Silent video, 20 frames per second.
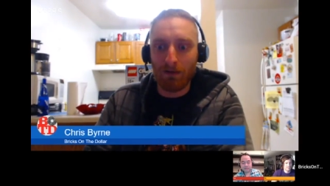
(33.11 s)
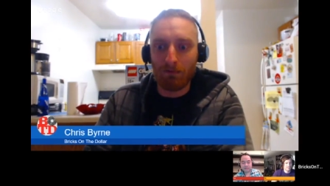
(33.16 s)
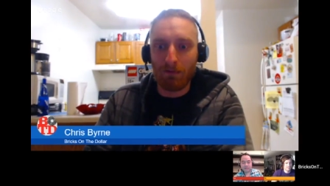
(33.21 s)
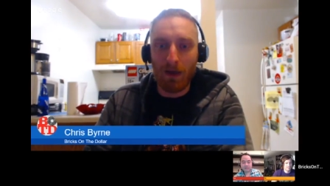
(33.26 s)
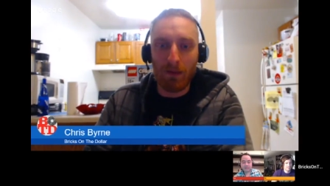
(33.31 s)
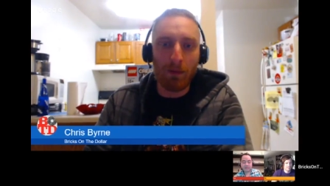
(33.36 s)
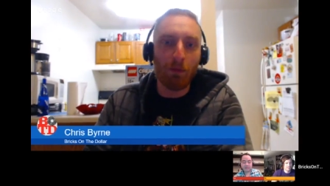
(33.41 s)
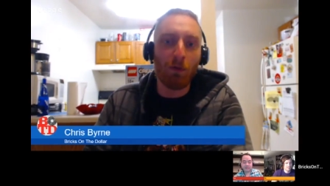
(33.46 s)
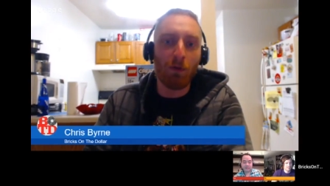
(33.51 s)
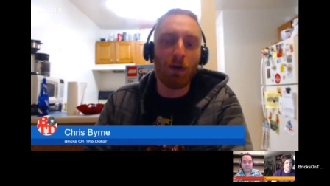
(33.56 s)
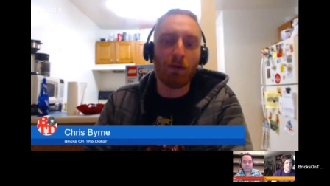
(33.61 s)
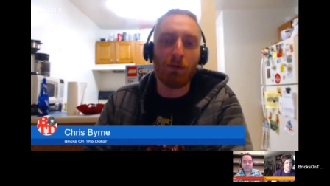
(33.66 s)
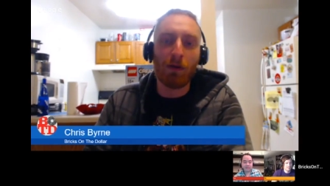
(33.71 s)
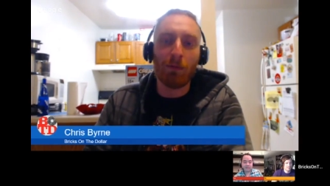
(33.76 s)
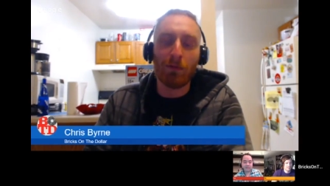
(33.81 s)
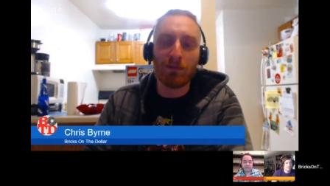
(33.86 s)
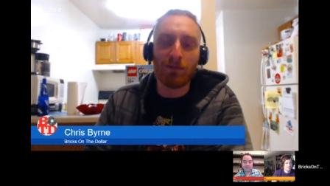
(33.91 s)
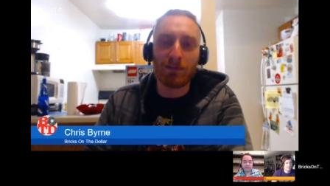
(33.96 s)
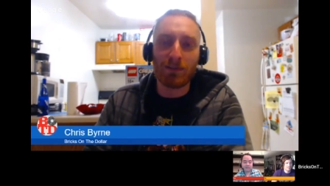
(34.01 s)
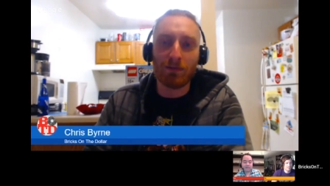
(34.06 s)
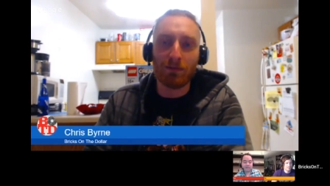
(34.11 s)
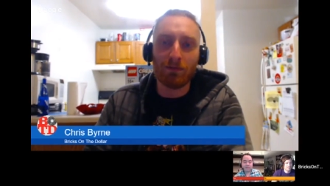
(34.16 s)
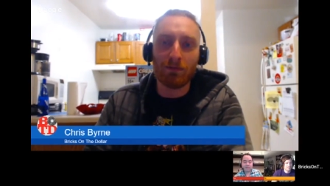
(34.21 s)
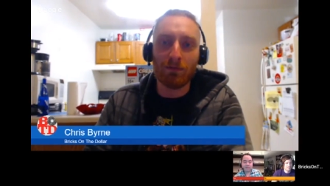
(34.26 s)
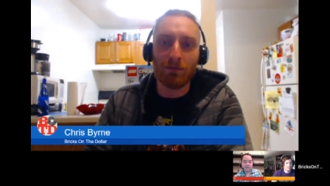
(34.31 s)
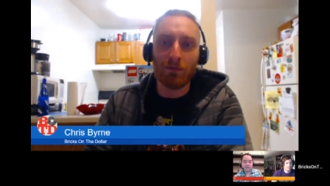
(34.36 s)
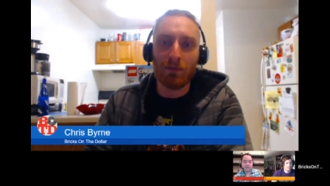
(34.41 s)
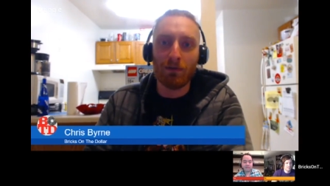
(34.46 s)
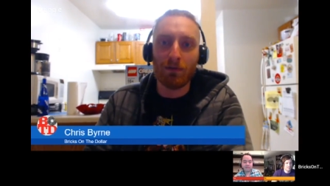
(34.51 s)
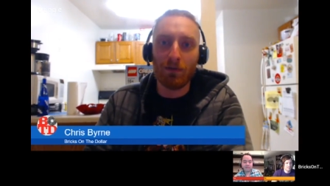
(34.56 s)
Maybe we'll come up with
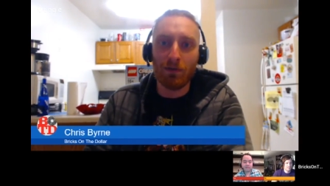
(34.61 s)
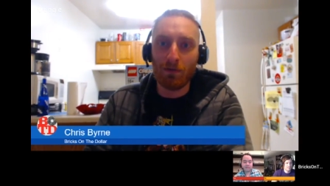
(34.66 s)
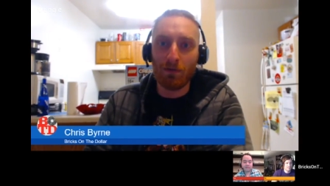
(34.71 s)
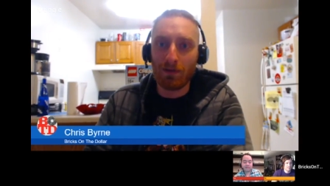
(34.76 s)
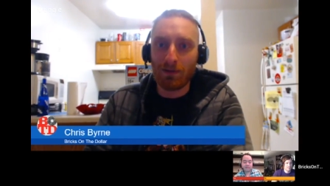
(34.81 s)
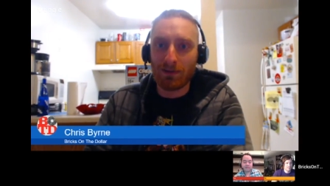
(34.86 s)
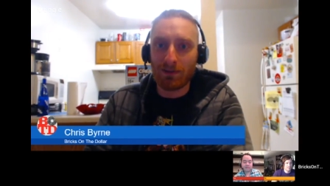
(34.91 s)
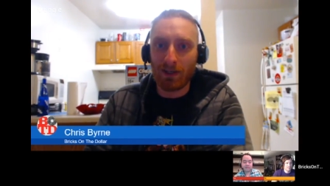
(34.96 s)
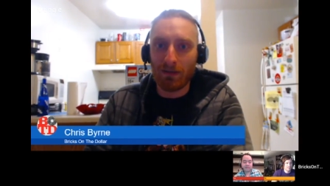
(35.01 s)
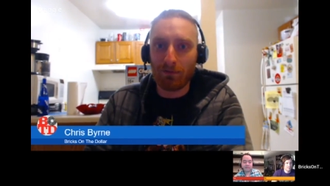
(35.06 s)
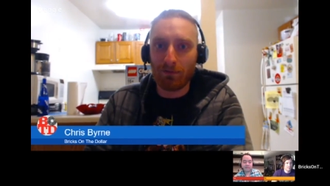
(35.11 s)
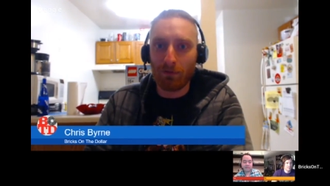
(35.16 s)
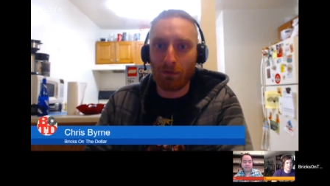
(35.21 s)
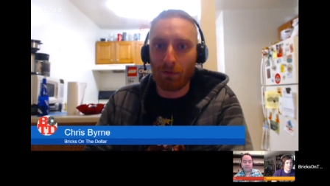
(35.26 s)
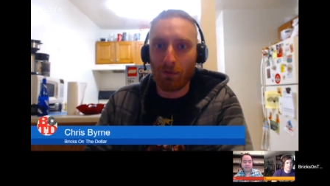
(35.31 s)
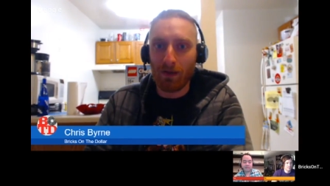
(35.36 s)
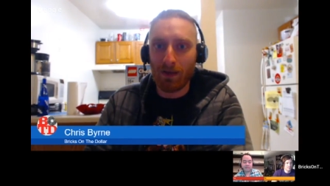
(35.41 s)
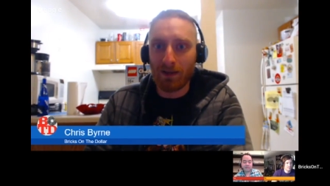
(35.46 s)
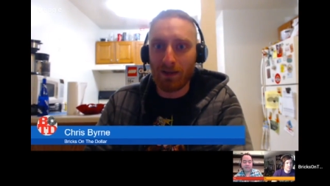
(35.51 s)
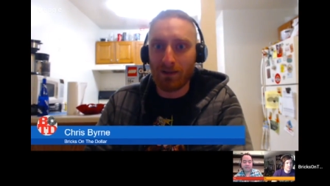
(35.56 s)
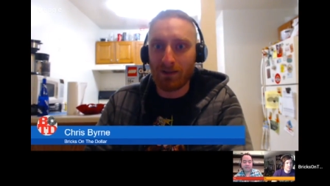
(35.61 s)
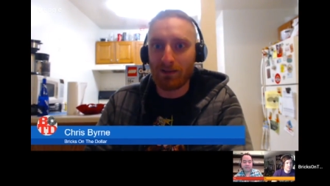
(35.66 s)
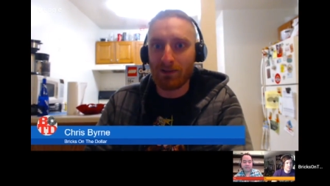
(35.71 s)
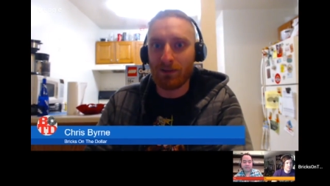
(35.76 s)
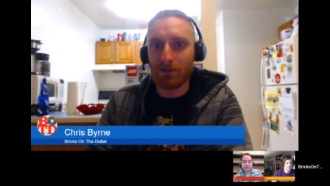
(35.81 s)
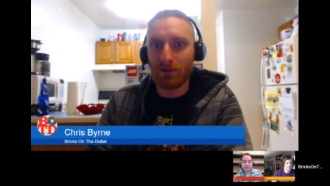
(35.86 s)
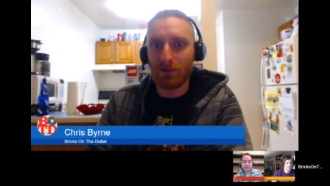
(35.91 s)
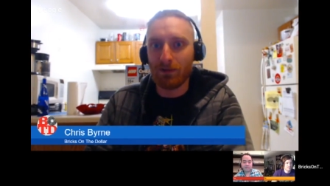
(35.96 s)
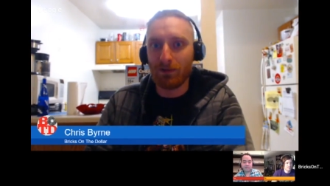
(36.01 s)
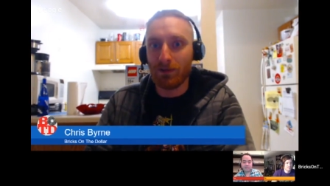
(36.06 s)
some new insightful ways
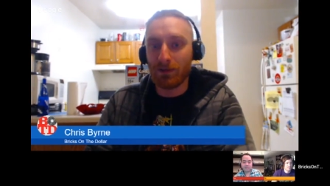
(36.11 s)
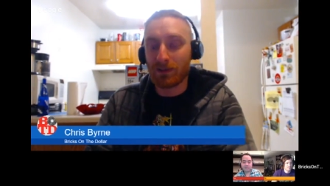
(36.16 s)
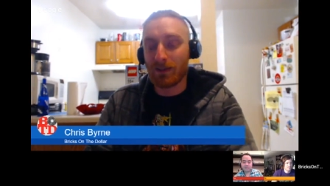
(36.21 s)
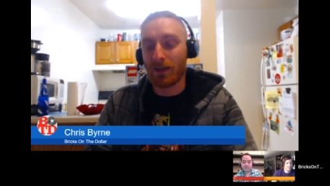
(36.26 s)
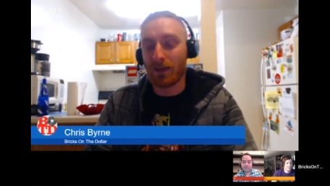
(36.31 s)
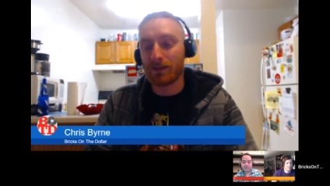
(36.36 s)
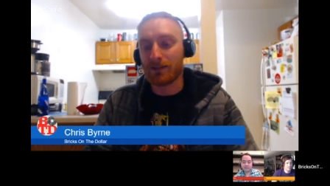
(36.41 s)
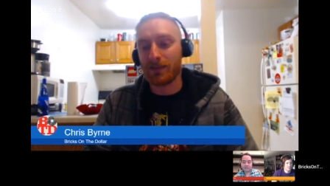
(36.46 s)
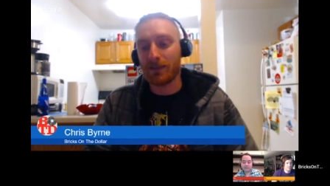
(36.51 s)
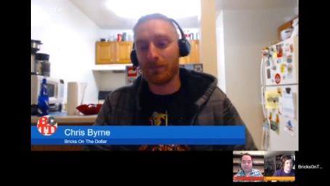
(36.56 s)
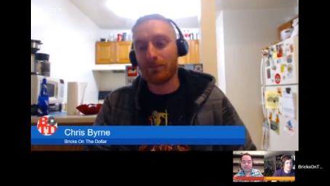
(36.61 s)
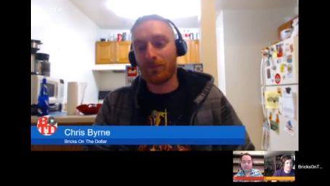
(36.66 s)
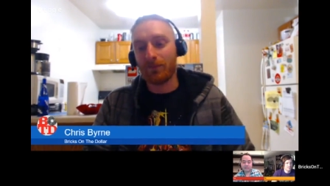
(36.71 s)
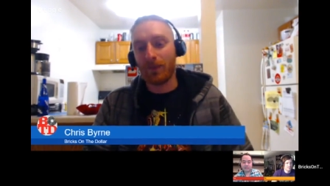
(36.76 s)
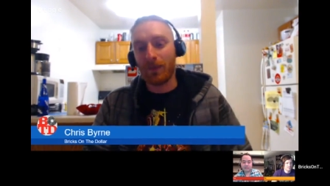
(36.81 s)
to discuss it.